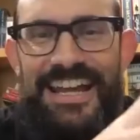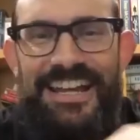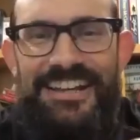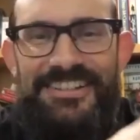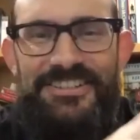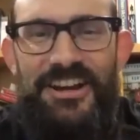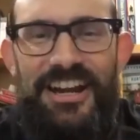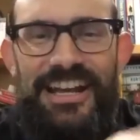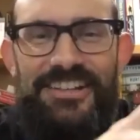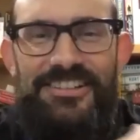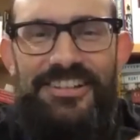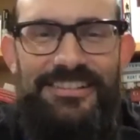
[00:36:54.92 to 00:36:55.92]

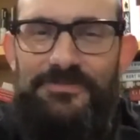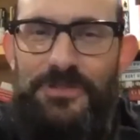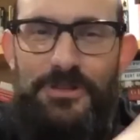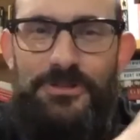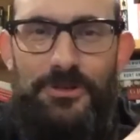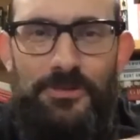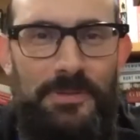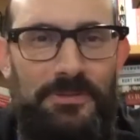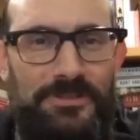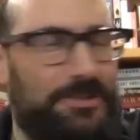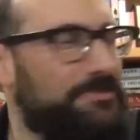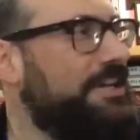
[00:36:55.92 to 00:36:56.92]
Sorry, I using old people
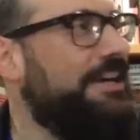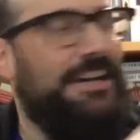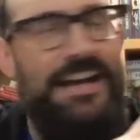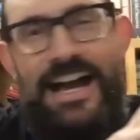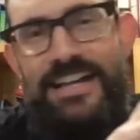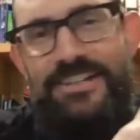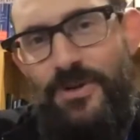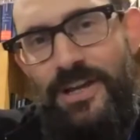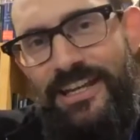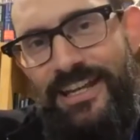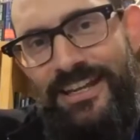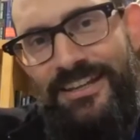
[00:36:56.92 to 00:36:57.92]
terms. I
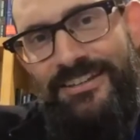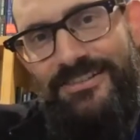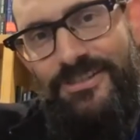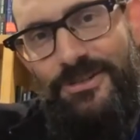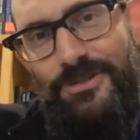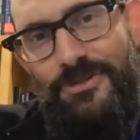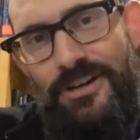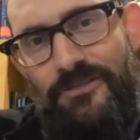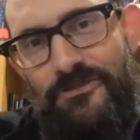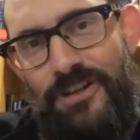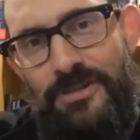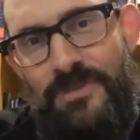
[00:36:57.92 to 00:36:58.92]
joined in to a
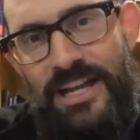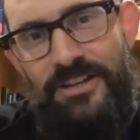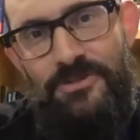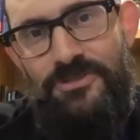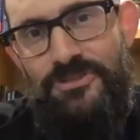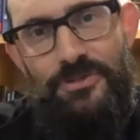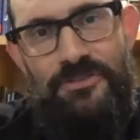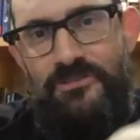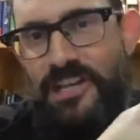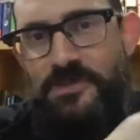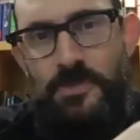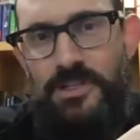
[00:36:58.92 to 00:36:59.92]
friend of mine who was doing a
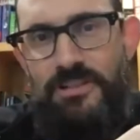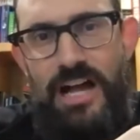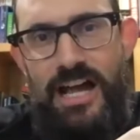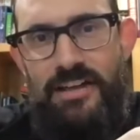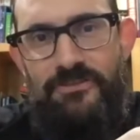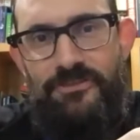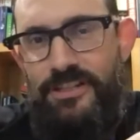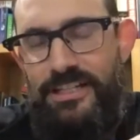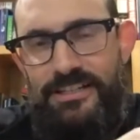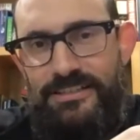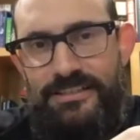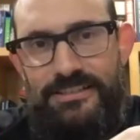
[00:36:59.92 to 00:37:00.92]
Facebook Live
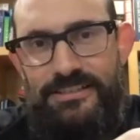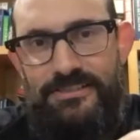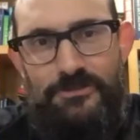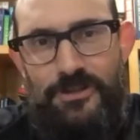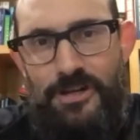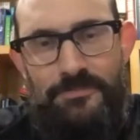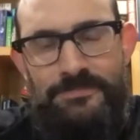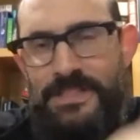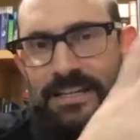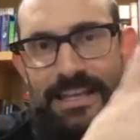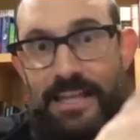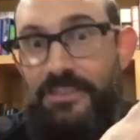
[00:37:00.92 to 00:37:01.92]
from
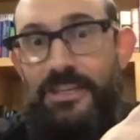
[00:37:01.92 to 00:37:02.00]
Ithaca,